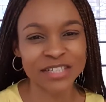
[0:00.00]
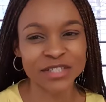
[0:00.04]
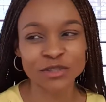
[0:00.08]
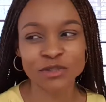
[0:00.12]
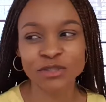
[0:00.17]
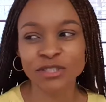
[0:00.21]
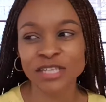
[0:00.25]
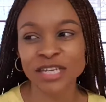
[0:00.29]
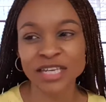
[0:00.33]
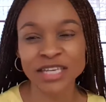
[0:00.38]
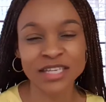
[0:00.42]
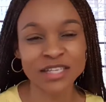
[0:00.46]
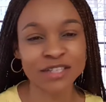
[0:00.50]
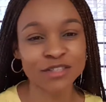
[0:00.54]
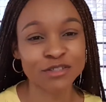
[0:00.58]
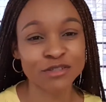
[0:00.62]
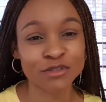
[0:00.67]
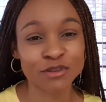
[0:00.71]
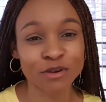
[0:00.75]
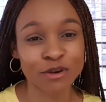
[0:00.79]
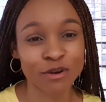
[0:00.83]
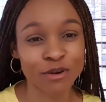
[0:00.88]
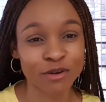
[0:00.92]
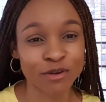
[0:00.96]
to take its
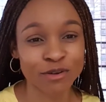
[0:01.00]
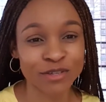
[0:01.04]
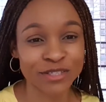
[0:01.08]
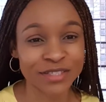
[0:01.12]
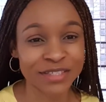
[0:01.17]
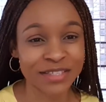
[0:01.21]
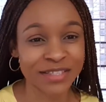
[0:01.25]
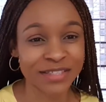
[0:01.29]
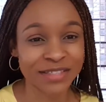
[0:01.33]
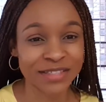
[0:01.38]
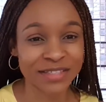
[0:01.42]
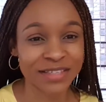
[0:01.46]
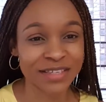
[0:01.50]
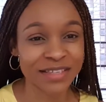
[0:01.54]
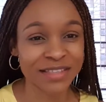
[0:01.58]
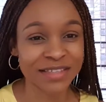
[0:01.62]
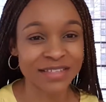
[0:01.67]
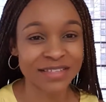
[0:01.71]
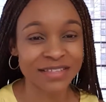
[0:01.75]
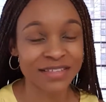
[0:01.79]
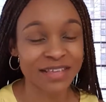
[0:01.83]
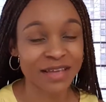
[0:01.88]
course and see this